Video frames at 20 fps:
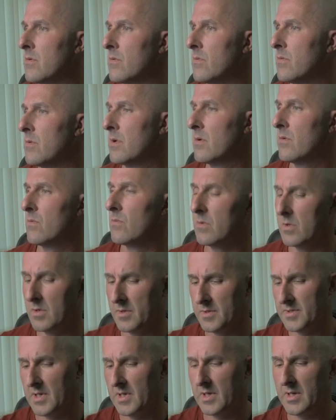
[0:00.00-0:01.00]
what
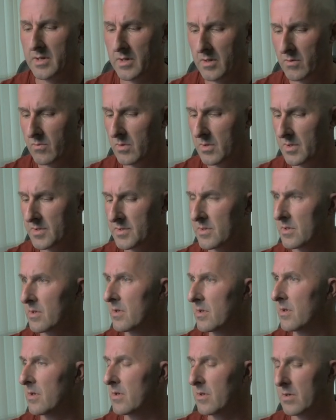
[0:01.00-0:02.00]
was that? It was
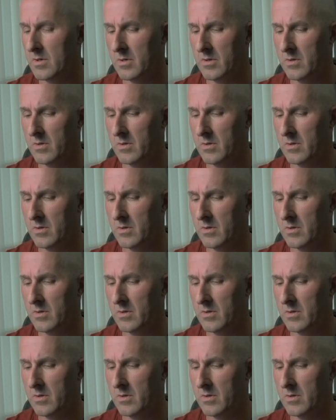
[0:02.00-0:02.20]
the